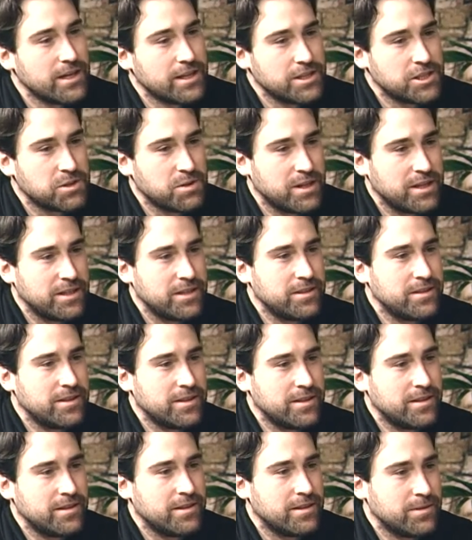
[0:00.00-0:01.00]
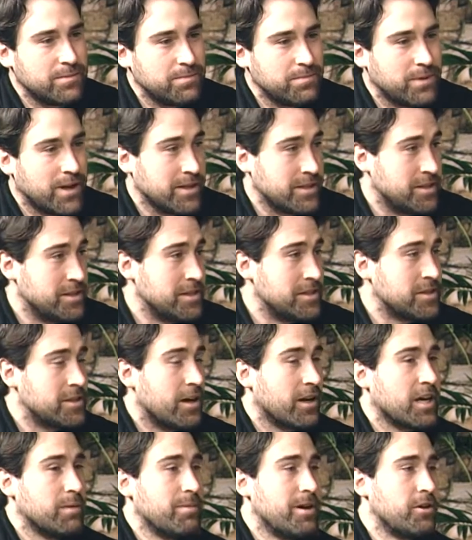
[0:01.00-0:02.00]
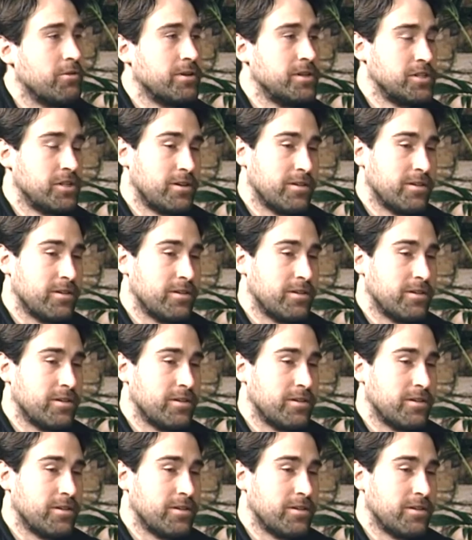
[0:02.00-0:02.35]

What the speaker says: So I did the behind the scenes documentaries